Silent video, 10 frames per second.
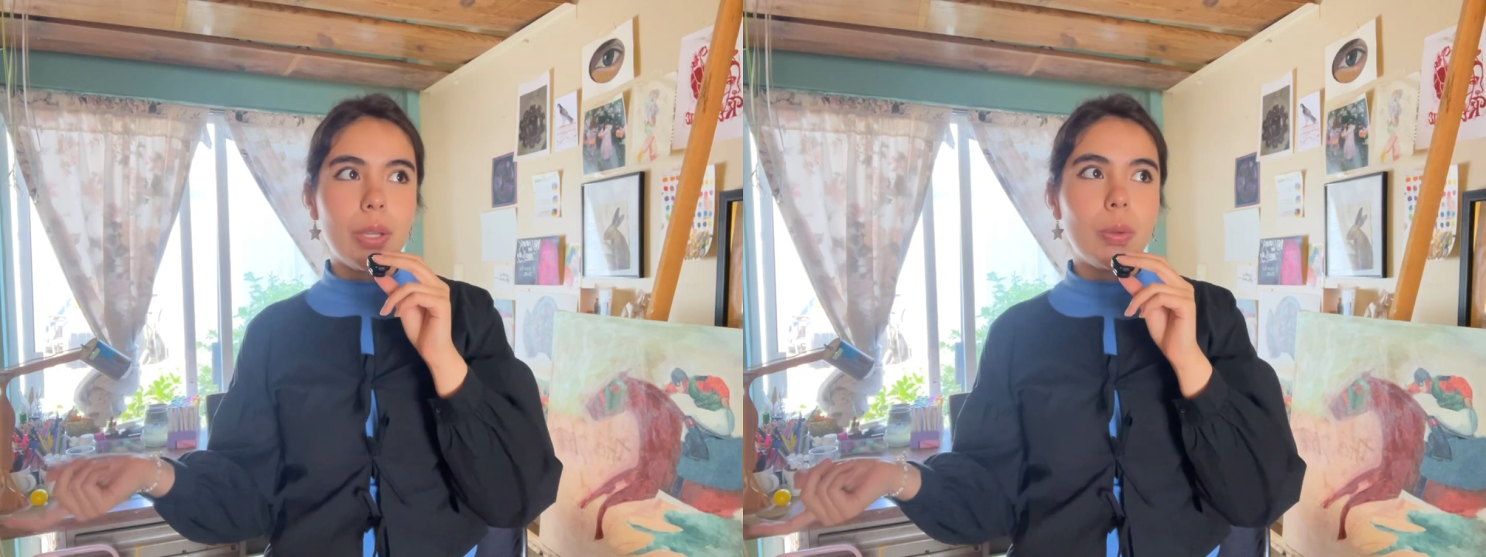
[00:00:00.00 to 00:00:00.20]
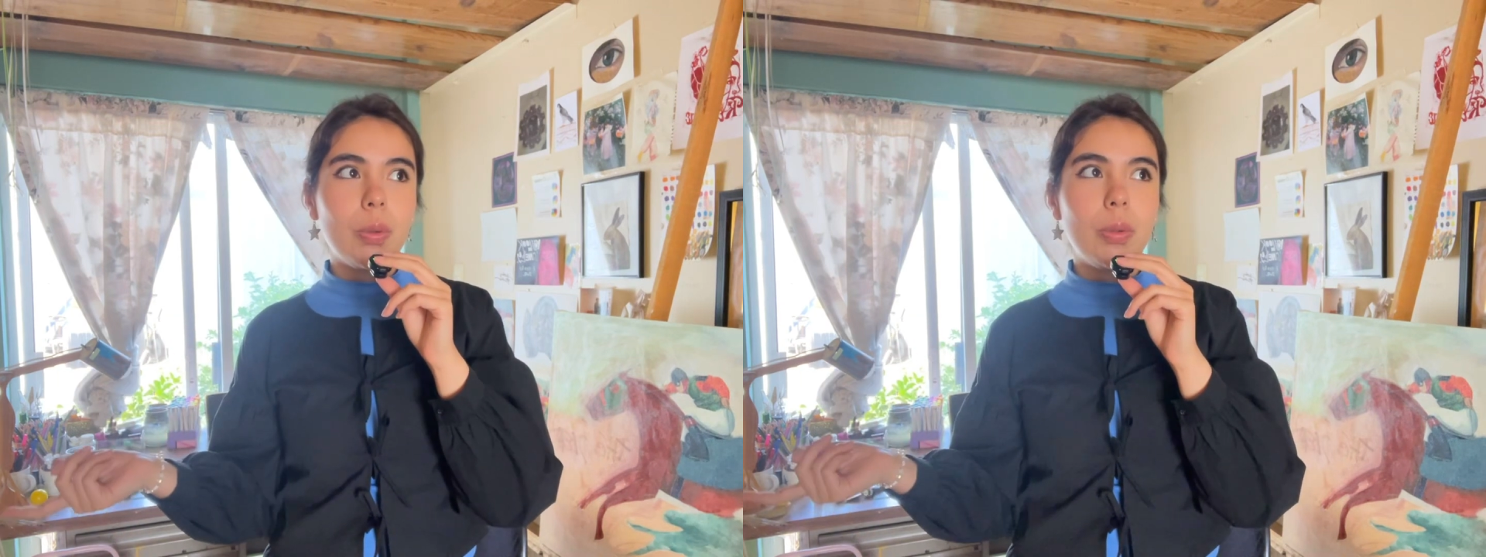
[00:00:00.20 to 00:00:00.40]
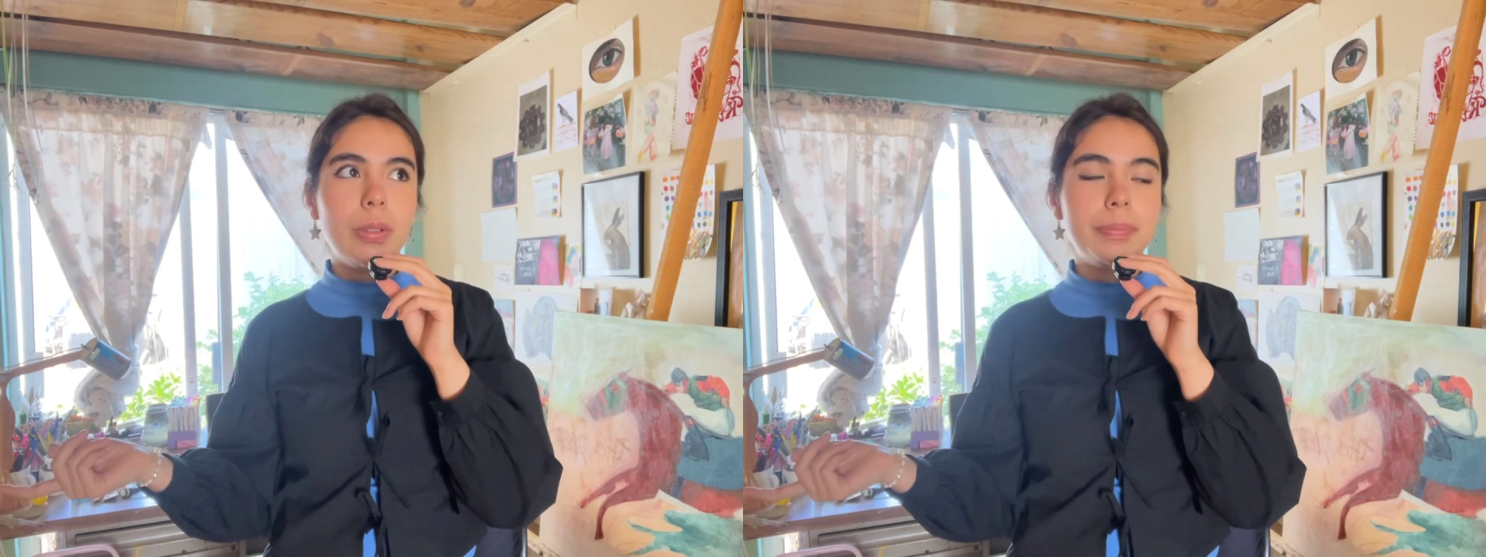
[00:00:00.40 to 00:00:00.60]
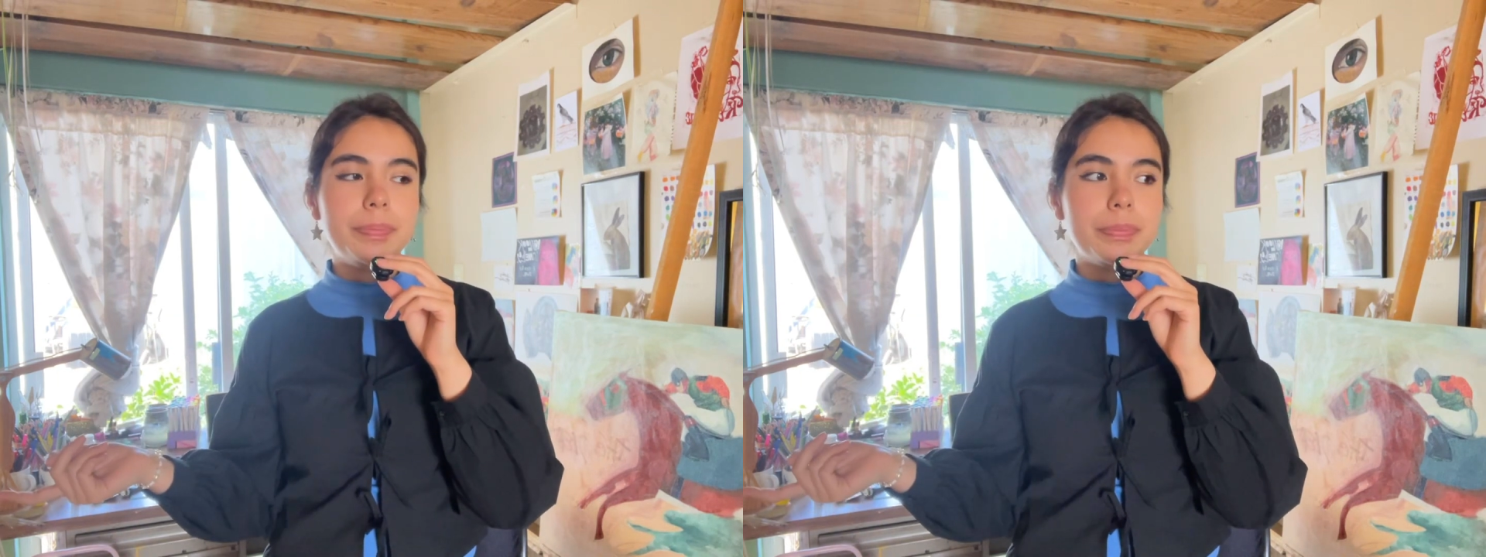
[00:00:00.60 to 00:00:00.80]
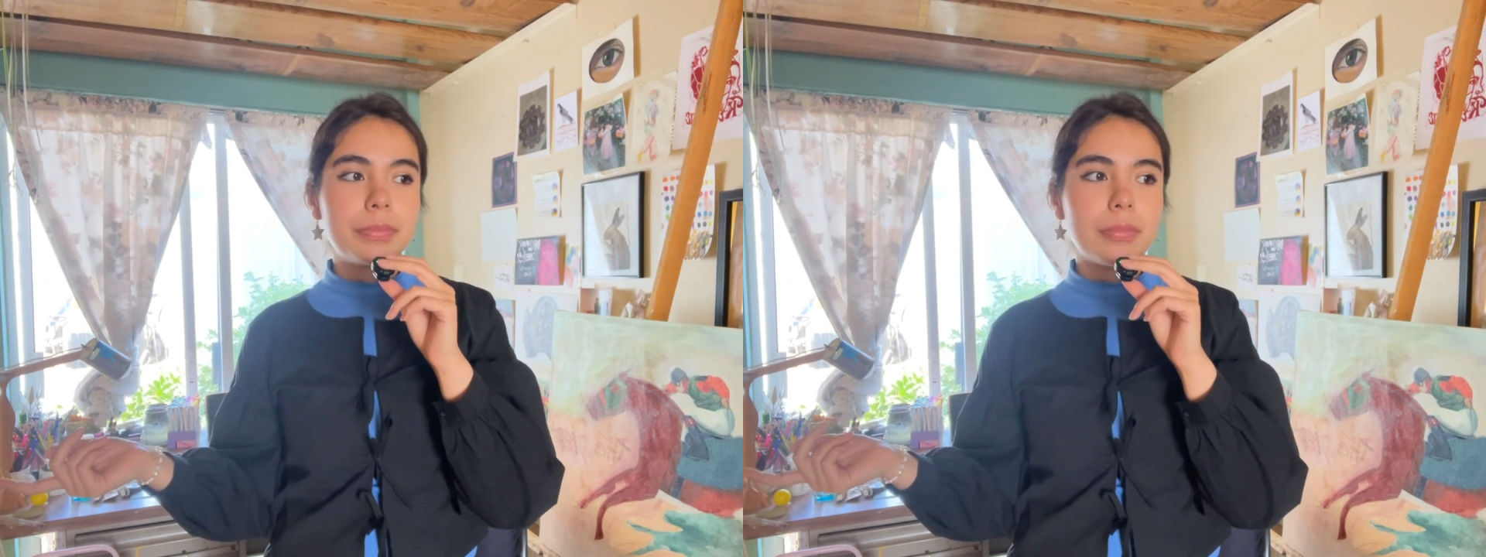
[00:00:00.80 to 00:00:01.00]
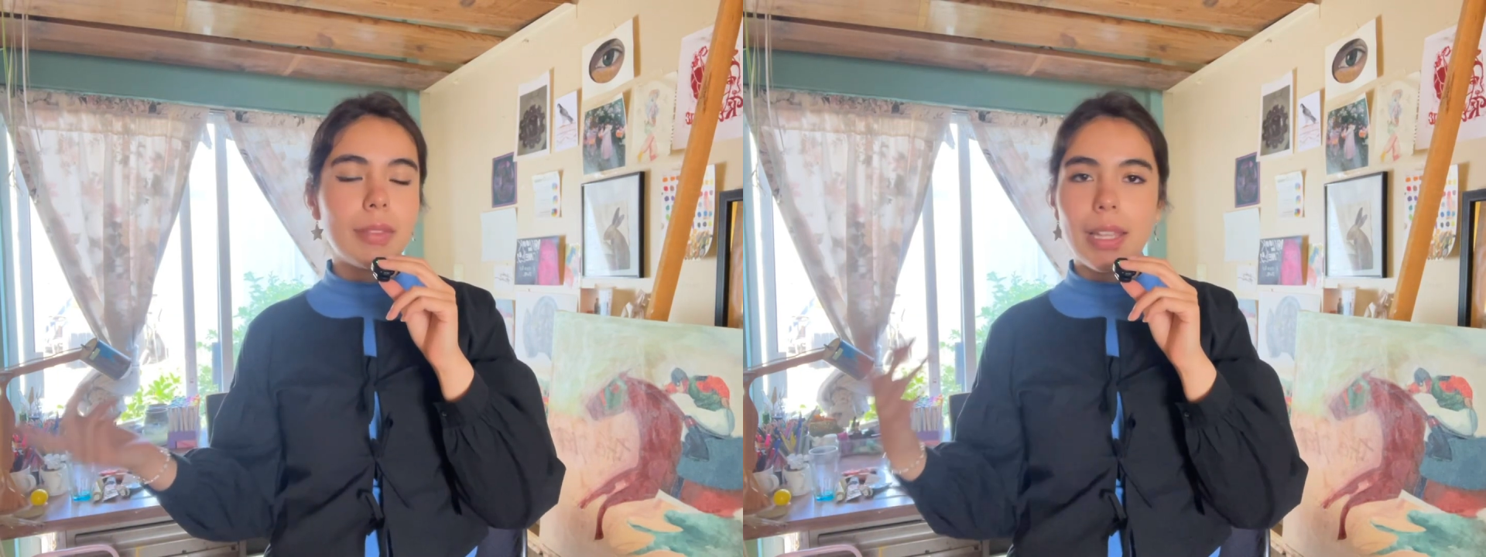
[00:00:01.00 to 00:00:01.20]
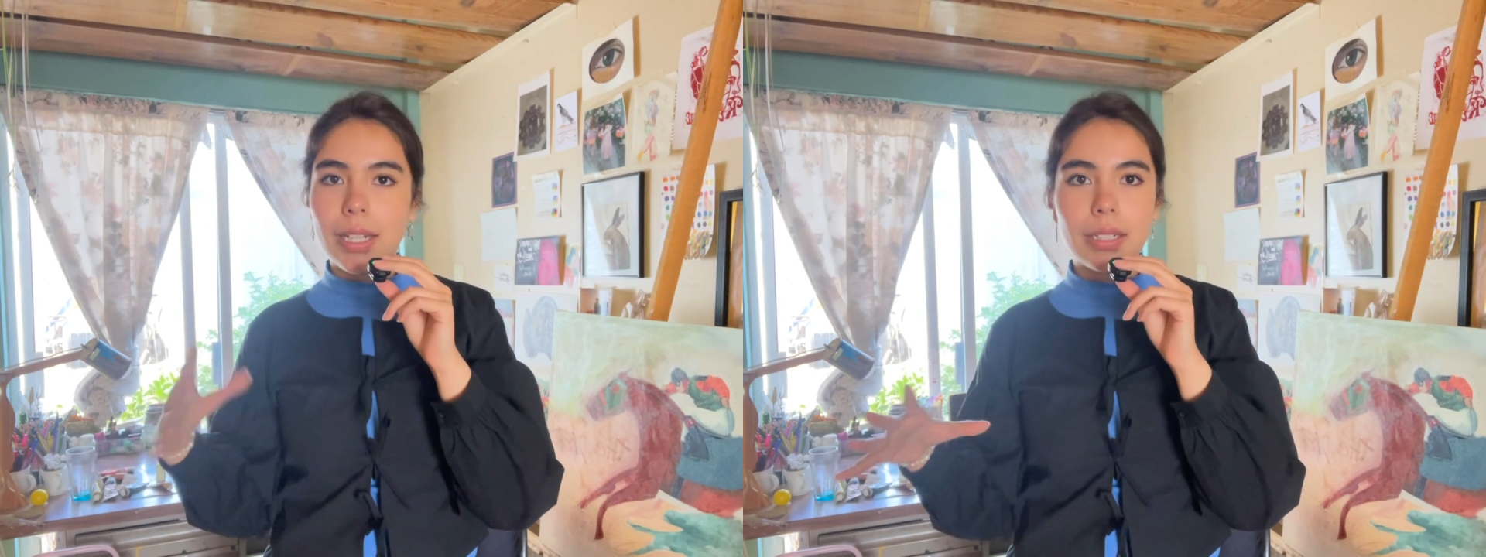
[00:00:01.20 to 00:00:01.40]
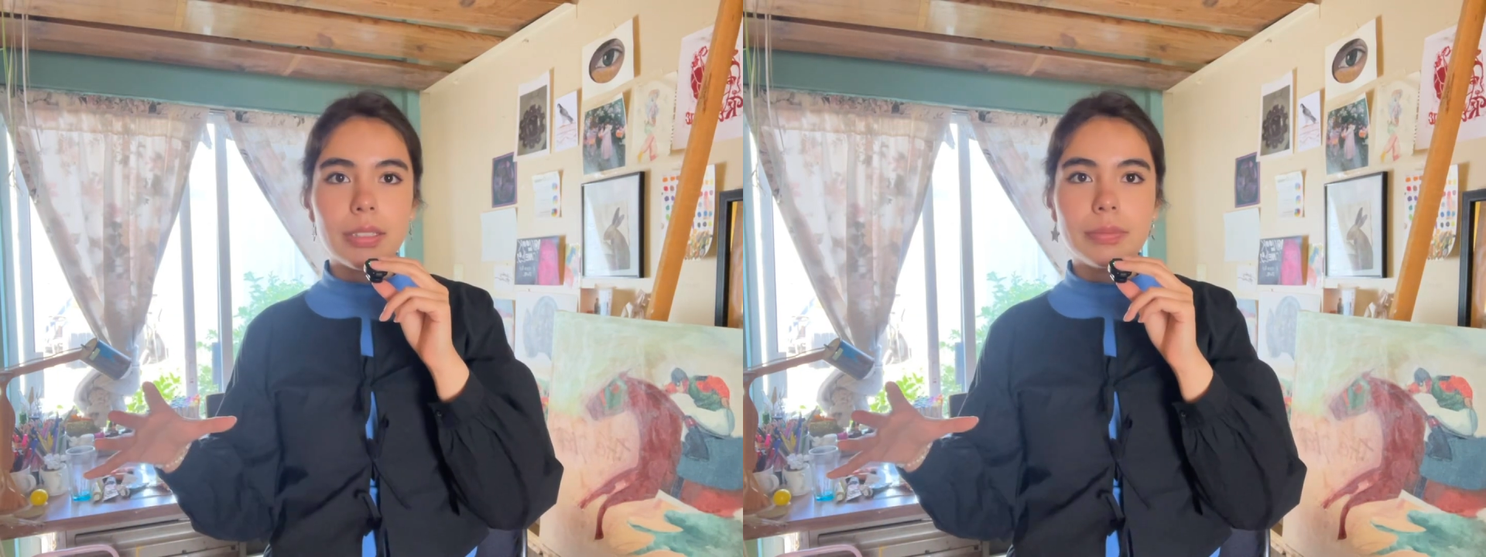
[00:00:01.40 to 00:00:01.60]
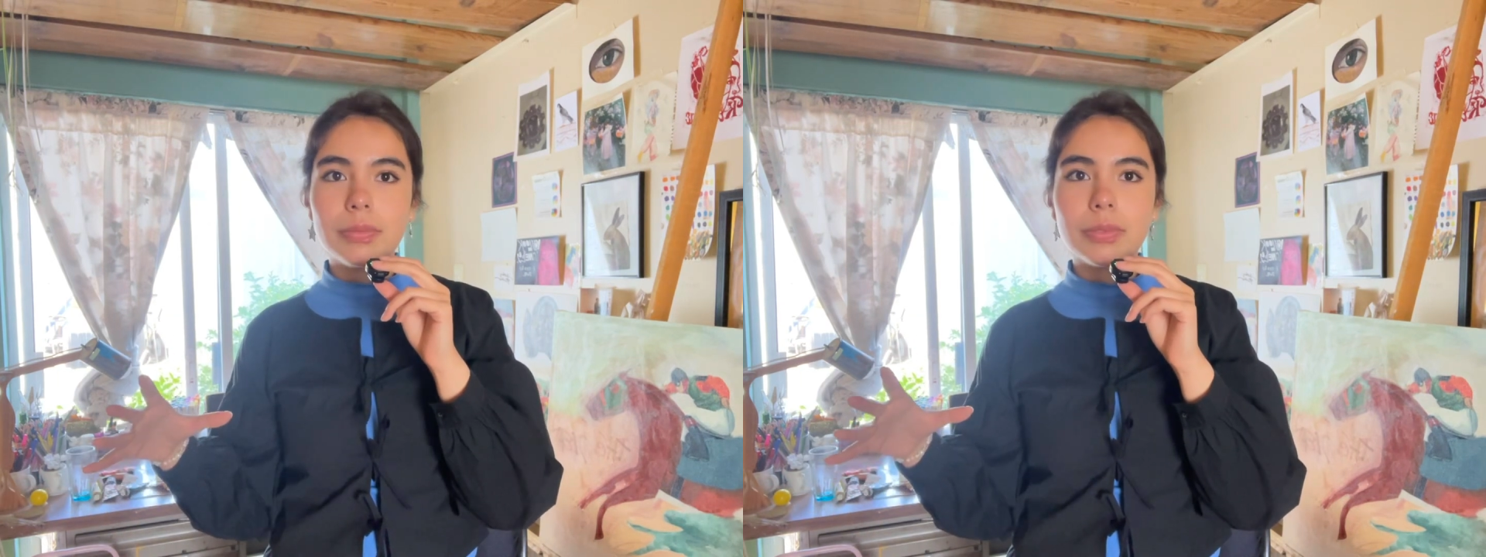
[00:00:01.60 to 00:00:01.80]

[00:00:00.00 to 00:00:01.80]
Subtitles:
you later.